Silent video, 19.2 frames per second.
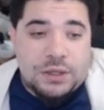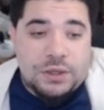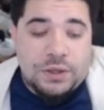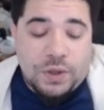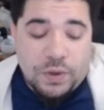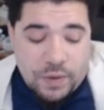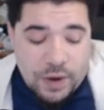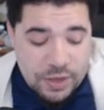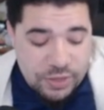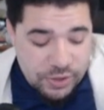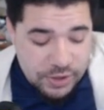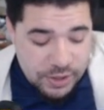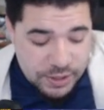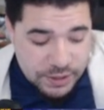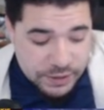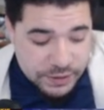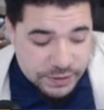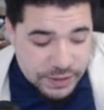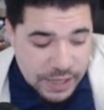Do I think
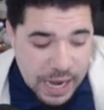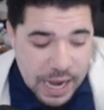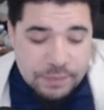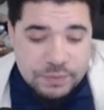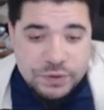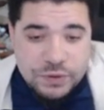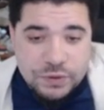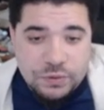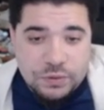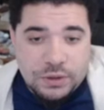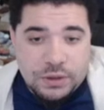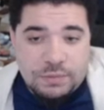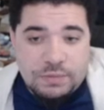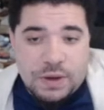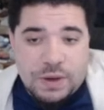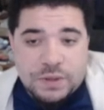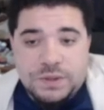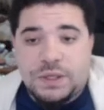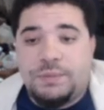he's absolutely
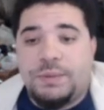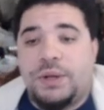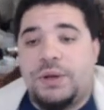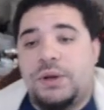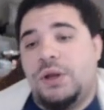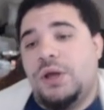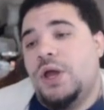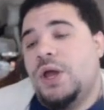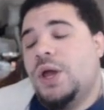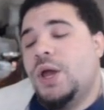must summon?